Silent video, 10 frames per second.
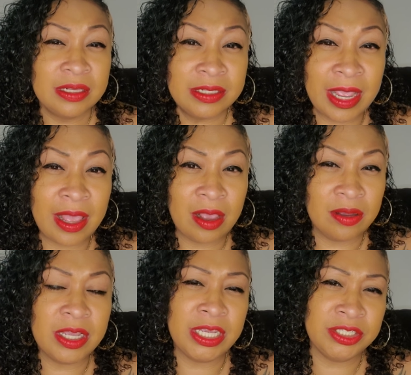
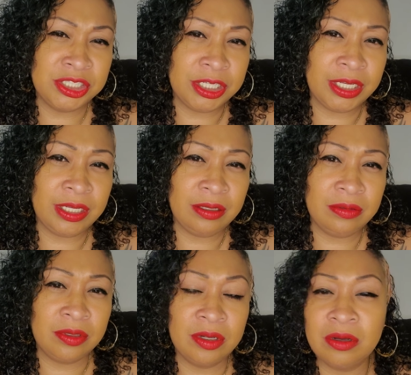Now, if she,
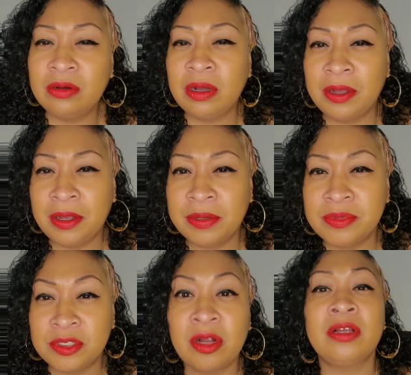you know, um,
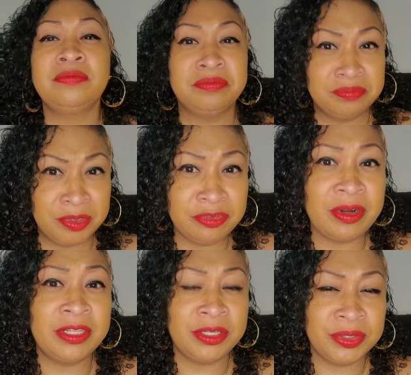start
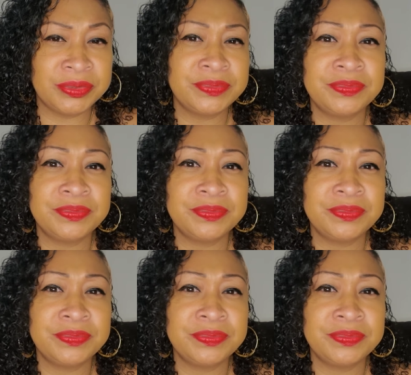befriending you,